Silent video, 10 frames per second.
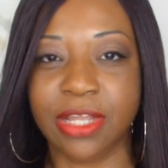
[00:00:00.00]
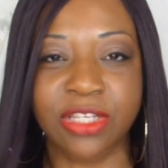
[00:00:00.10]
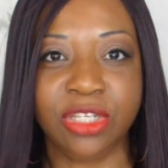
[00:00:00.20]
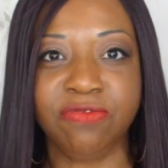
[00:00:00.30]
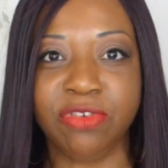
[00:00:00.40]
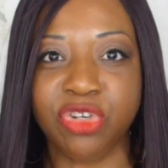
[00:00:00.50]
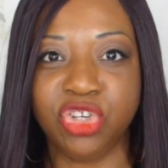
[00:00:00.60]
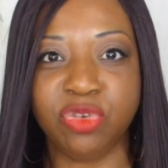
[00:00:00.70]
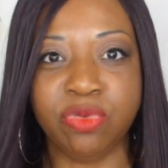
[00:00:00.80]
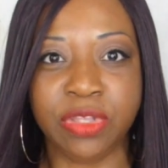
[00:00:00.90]
It's different
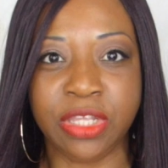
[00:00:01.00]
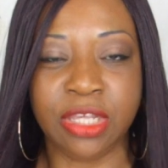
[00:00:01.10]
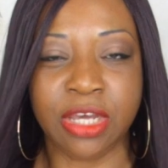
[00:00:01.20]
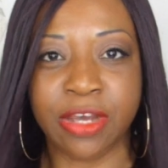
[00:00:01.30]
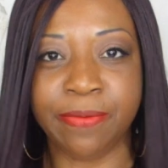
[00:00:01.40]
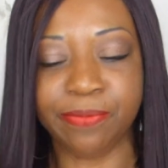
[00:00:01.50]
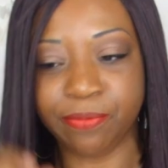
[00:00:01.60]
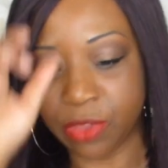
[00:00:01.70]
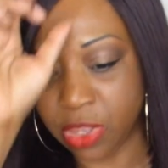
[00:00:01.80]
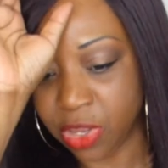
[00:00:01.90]
to the
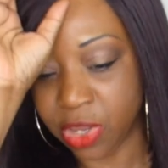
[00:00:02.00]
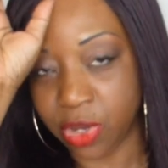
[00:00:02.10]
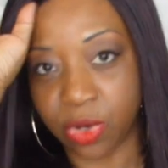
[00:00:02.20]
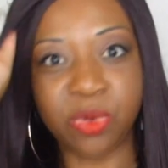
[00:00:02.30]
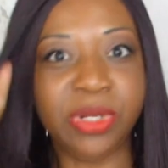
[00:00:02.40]
Who